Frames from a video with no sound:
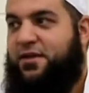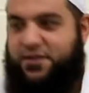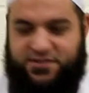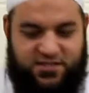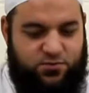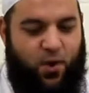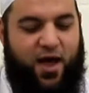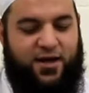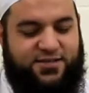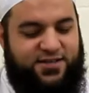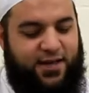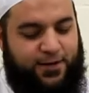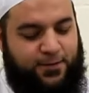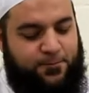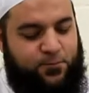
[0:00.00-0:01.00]
This is why I
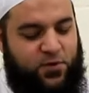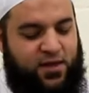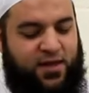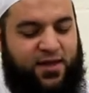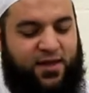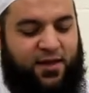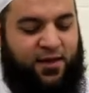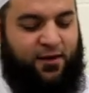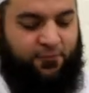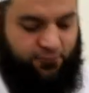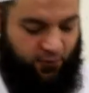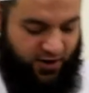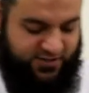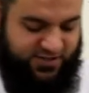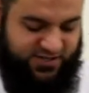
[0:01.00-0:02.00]
said,
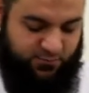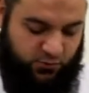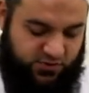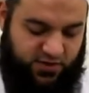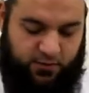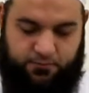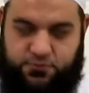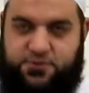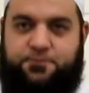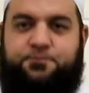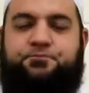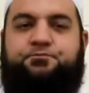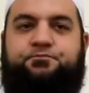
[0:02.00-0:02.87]
for us as Muslims,